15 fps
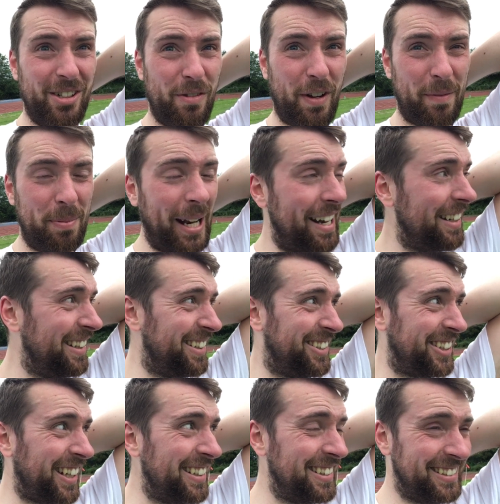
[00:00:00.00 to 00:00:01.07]
know, we've had plenty of
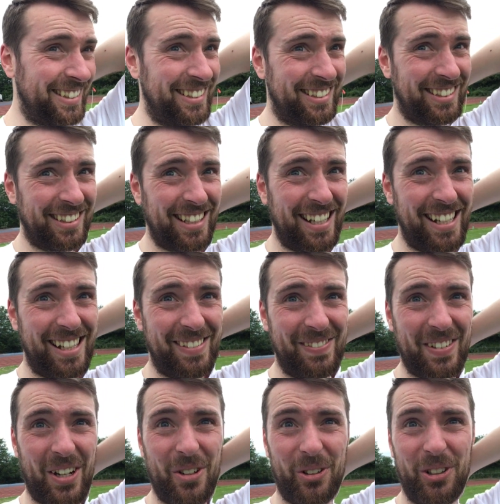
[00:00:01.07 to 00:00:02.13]
chances.
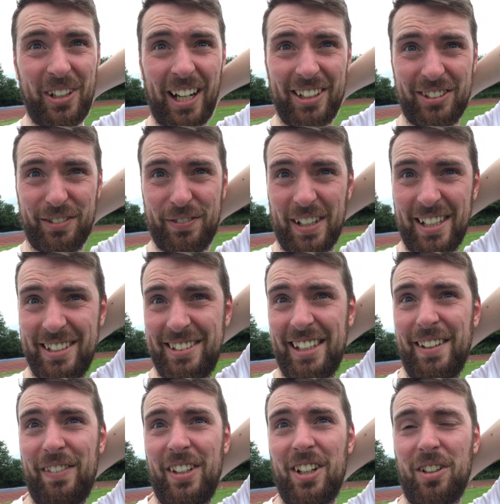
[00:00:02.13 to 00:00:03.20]
I know Newcastle Fans
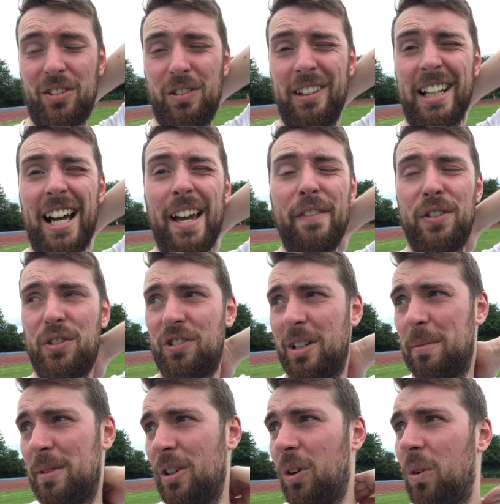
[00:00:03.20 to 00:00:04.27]
TV are live
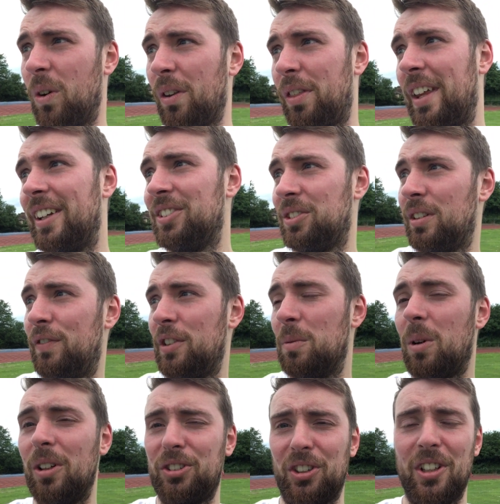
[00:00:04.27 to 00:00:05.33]
streaming the whole thing, so if
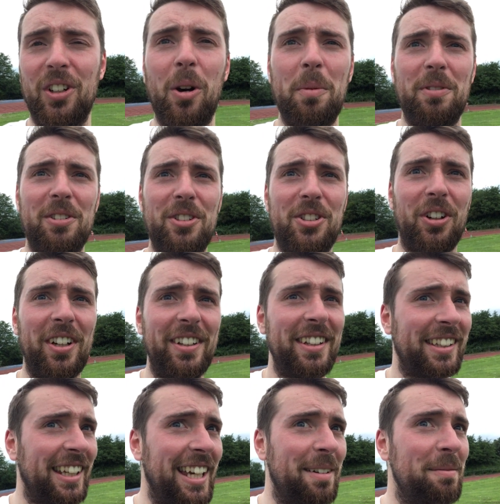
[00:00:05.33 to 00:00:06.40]
you're watching, I hope you're enjoying
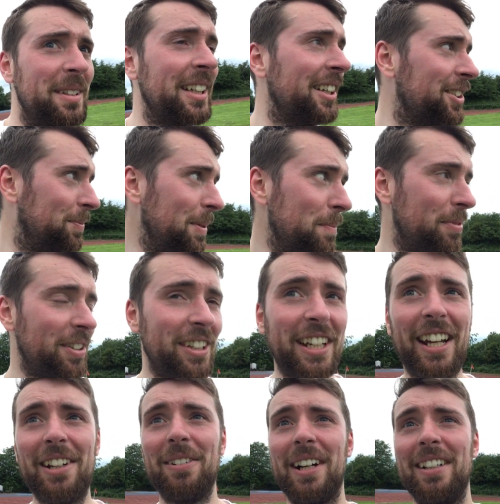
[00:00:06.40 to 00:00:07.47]
the game. It's been
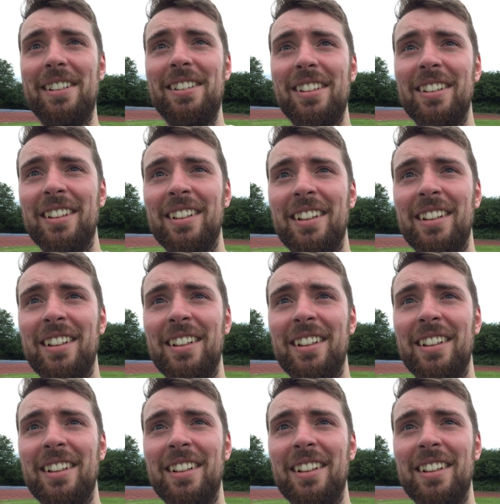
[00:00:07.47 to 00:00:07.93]
pretty end-to-end.